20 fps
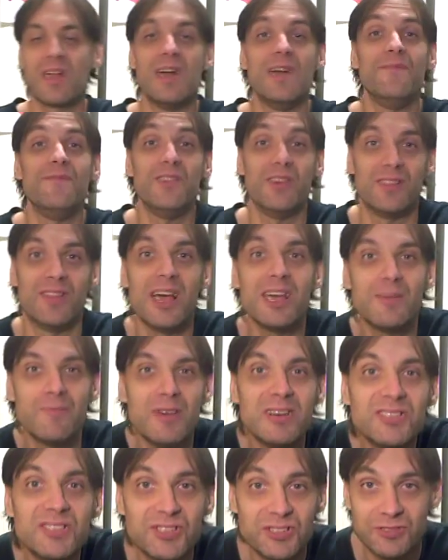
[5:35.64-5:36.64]
If you like
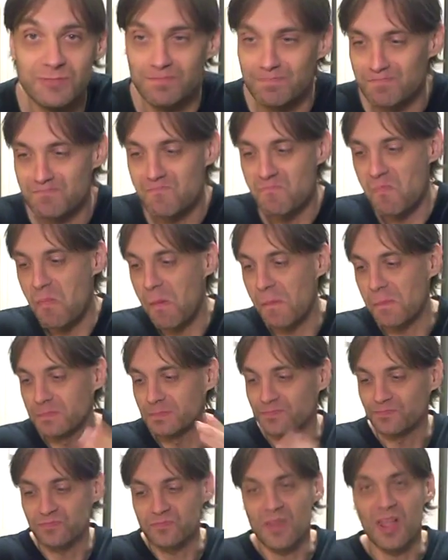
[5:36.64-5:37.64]
mustard,
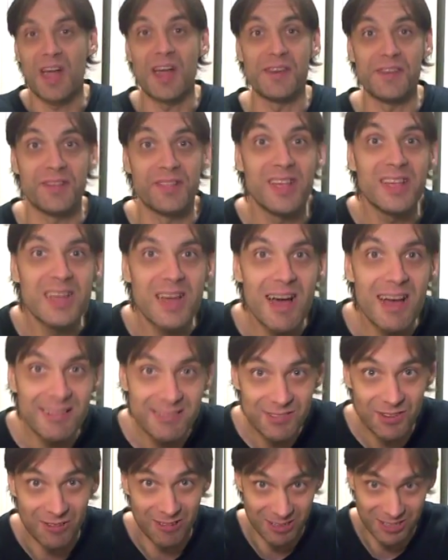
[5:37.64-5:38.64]
and you like
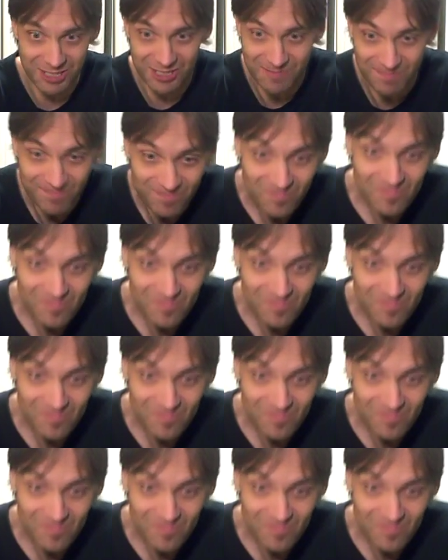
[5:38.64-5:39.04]
hot dogs,